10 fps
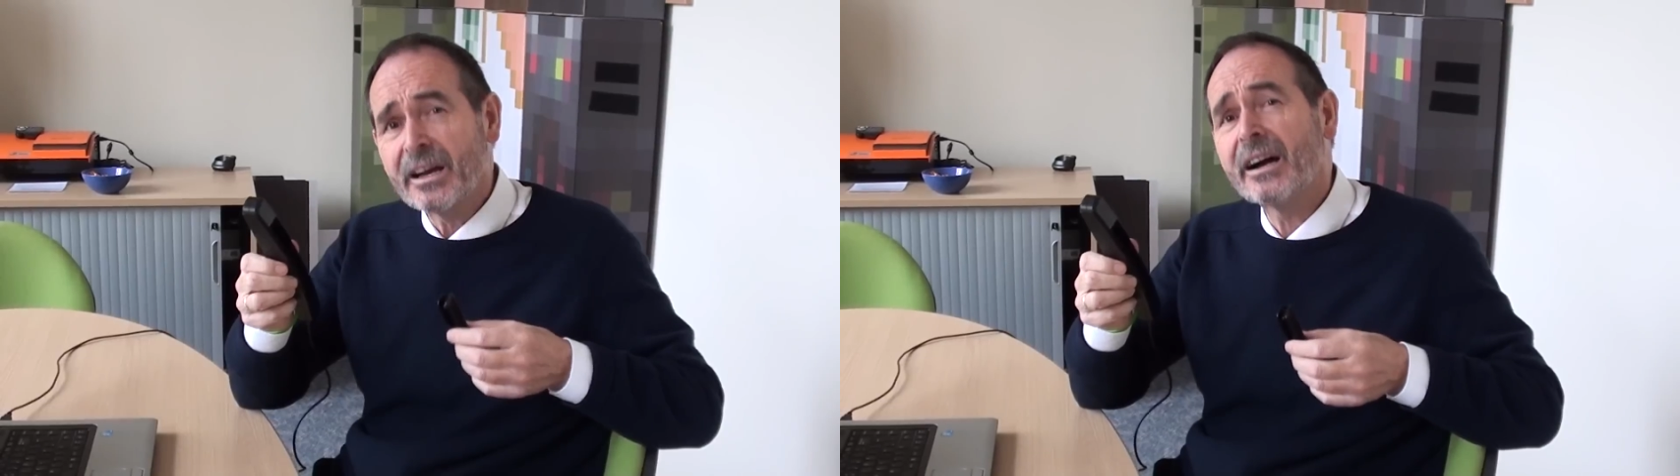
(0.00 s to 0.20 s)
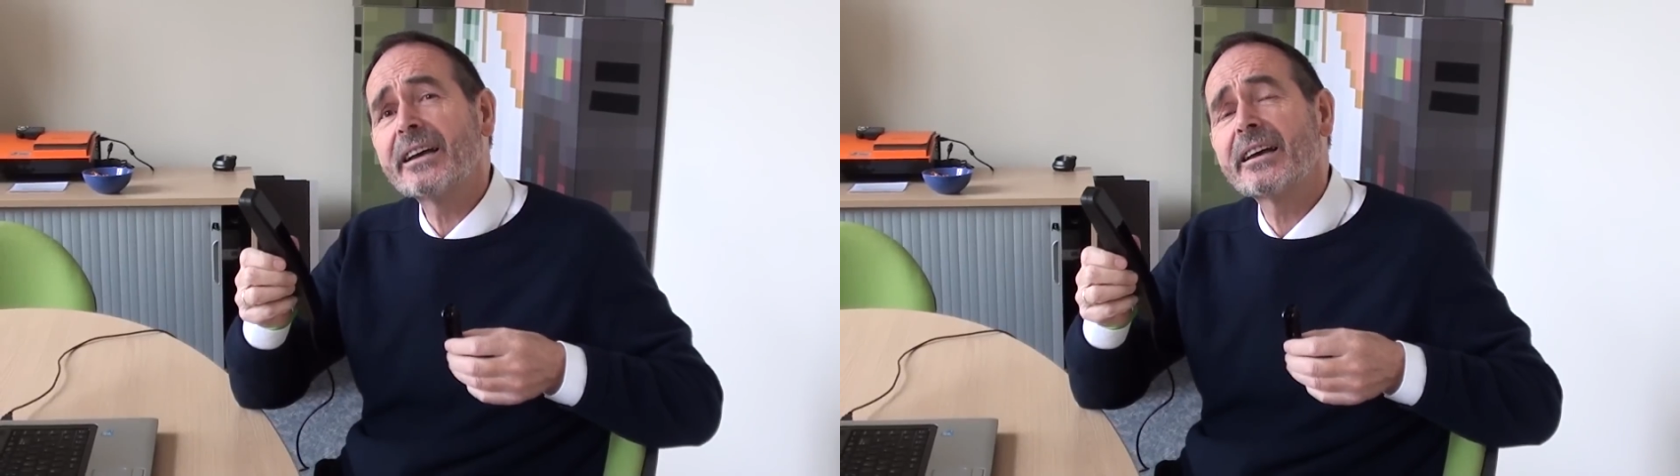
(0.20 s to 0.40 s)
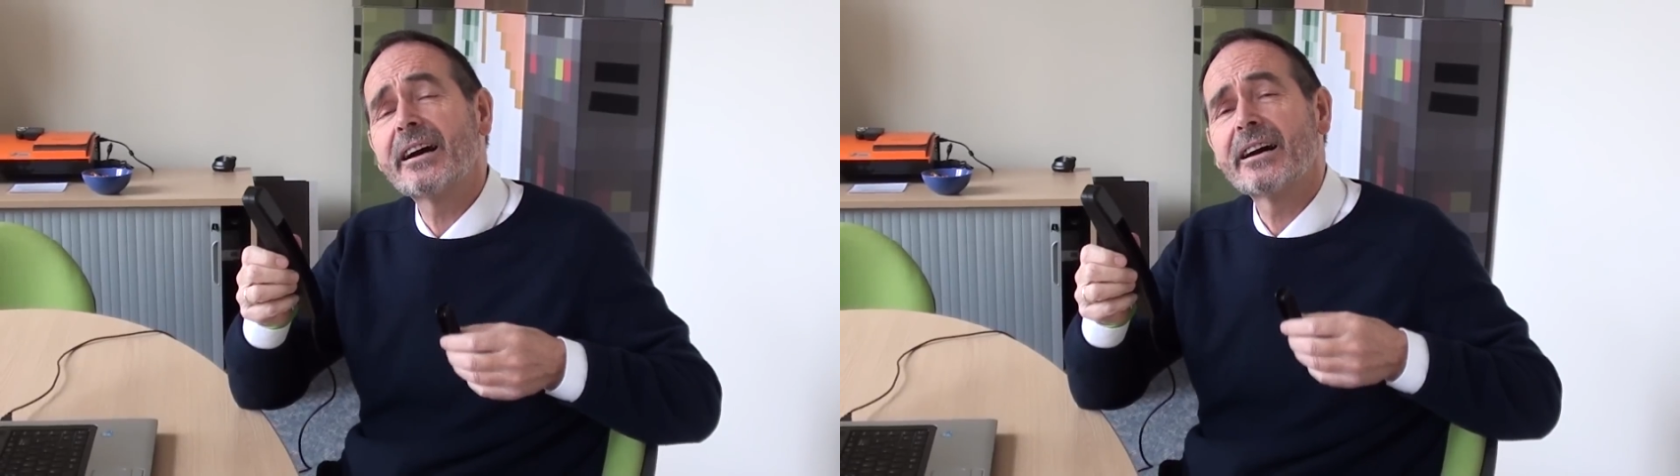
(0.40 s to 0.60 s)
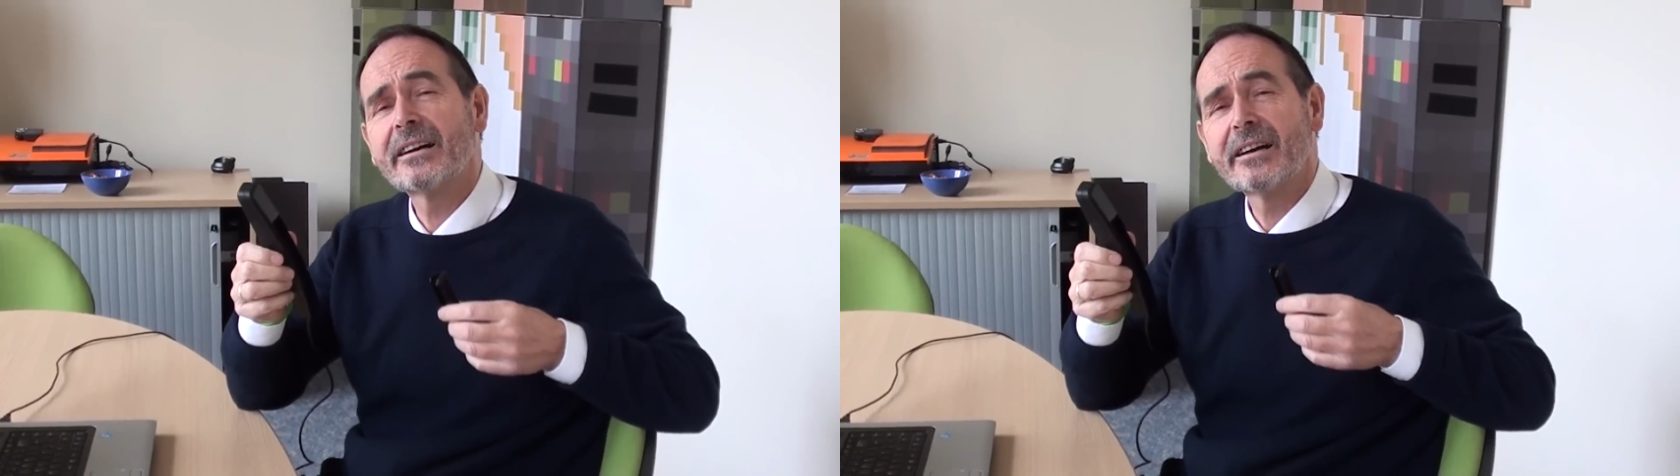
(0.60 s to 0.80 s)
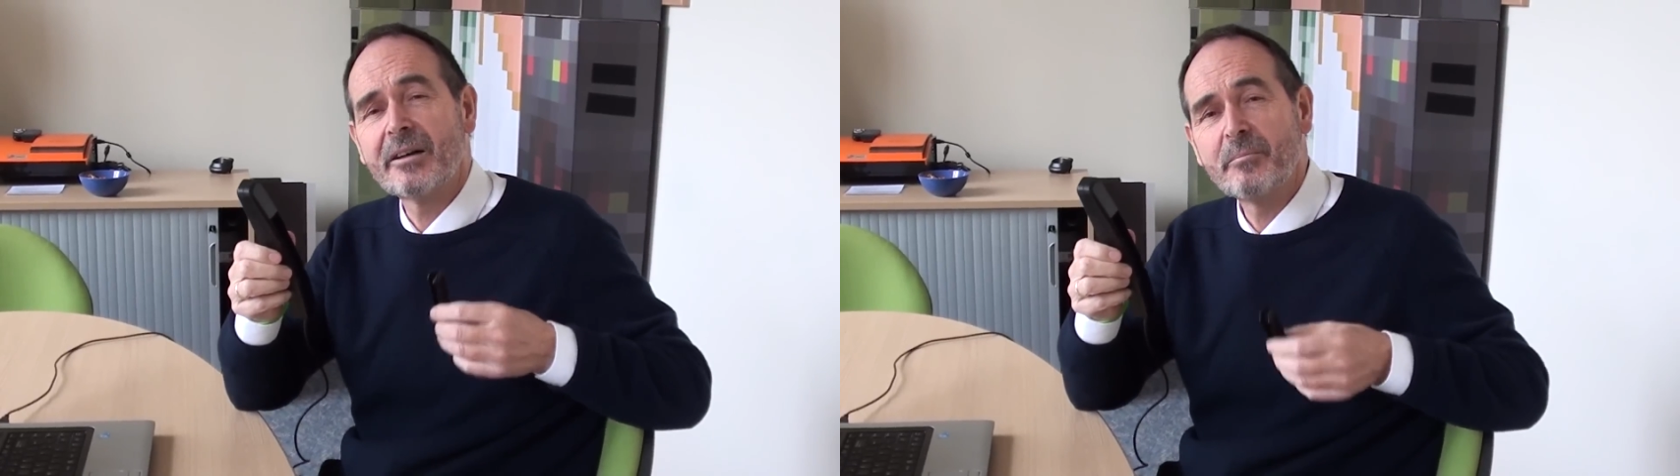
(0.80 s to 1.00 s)
Hi,
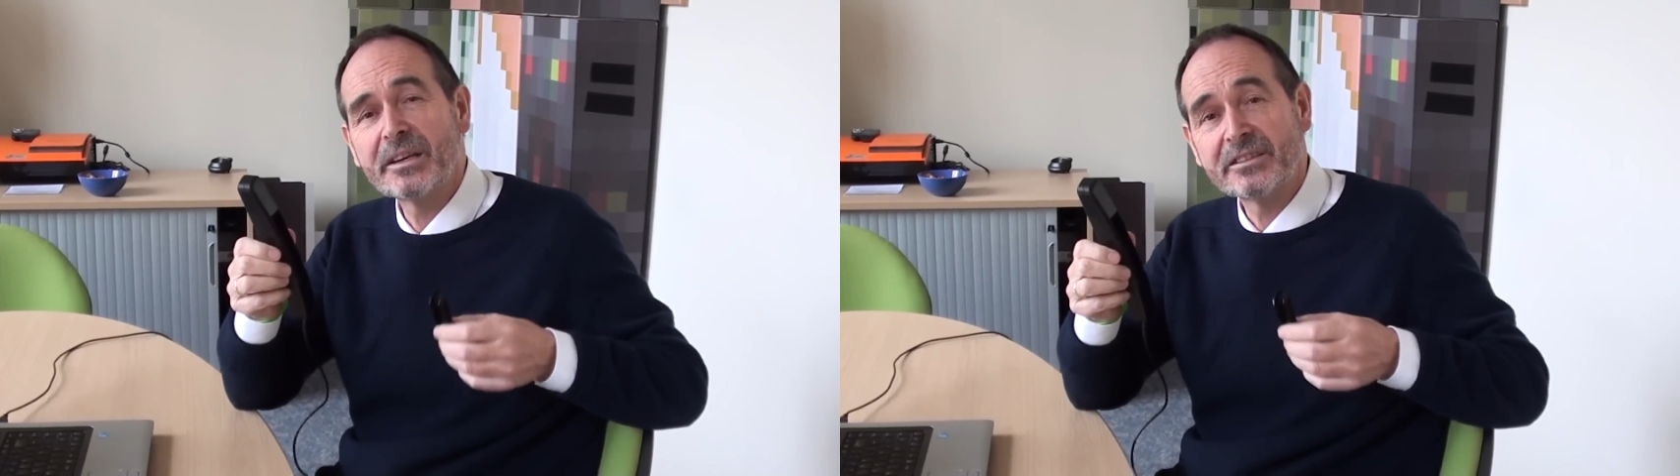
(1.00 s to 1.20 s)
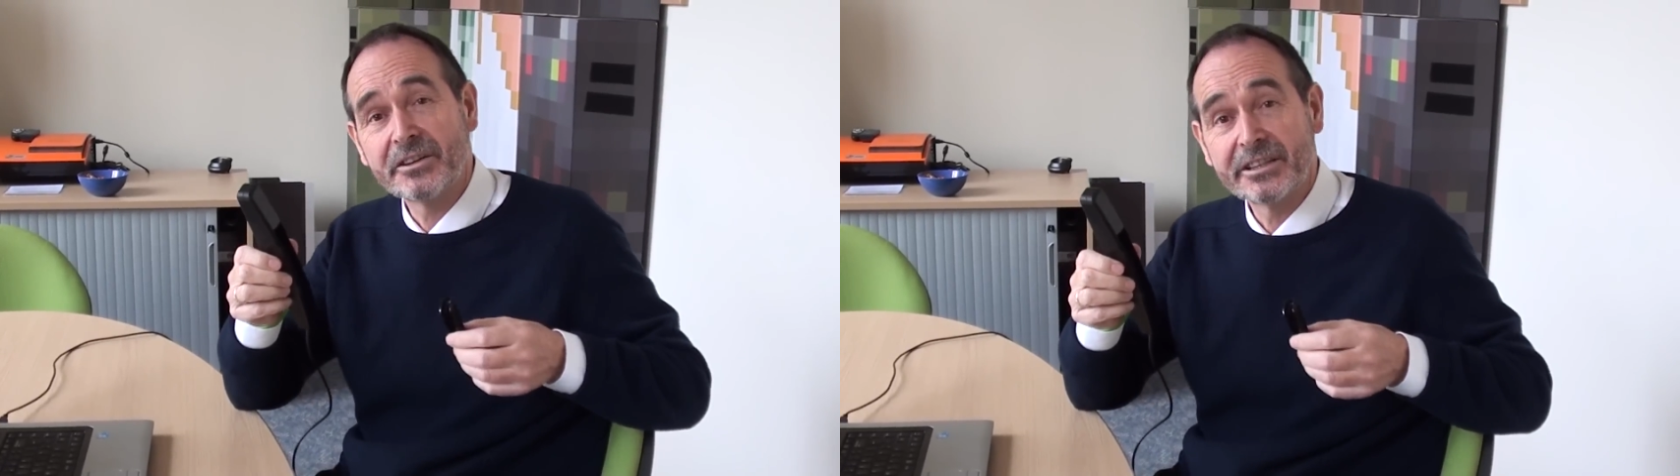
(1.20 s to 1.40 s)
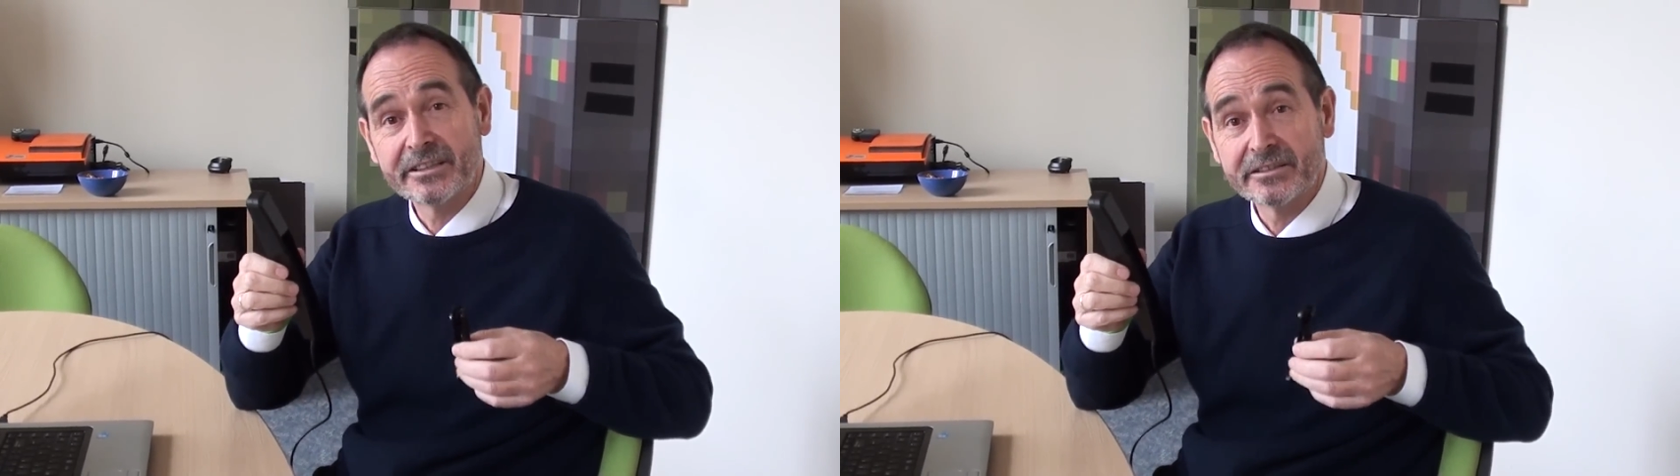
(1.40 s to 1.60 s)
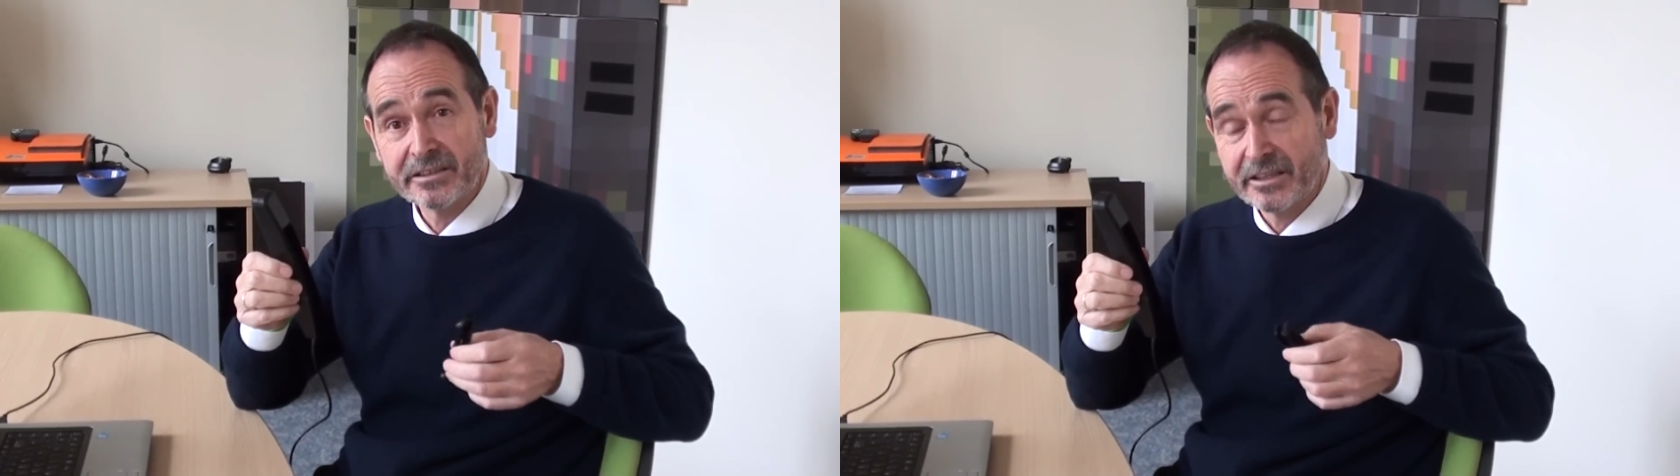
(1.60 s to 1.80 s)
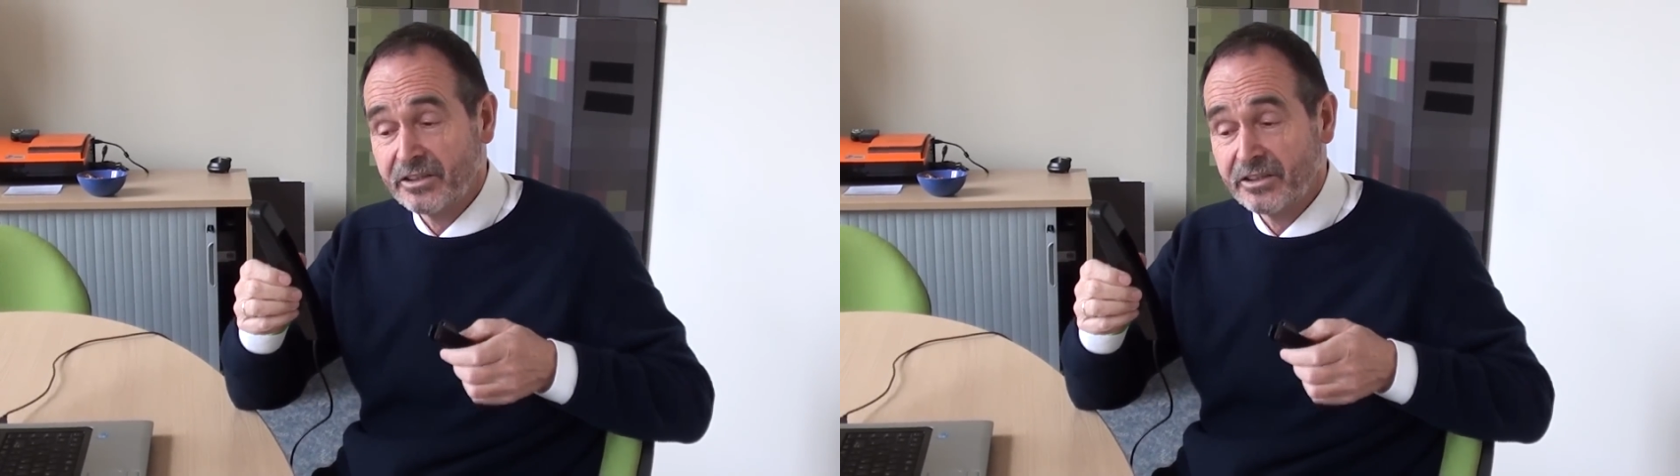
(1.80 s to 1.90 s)
I'm Mick Donegan.